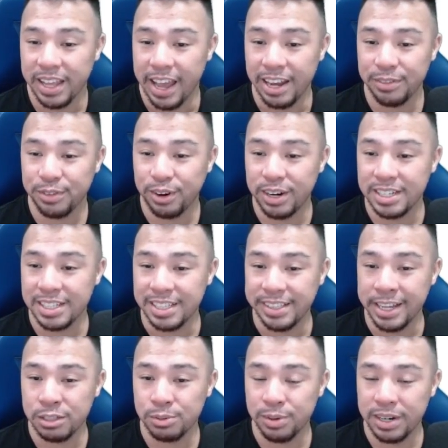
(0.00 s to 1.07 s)
And of course,
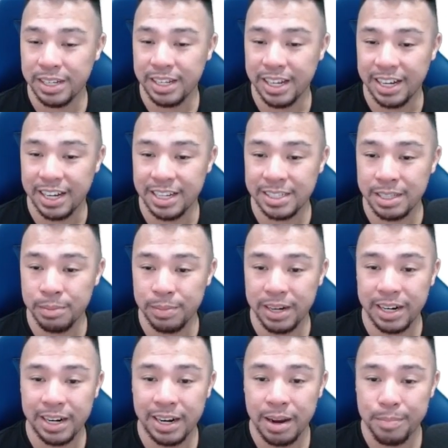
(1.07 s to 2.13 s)
this one, uh,
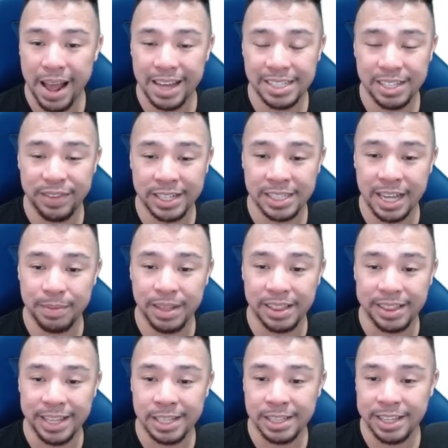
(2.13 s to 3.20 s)
similar passive, except that this,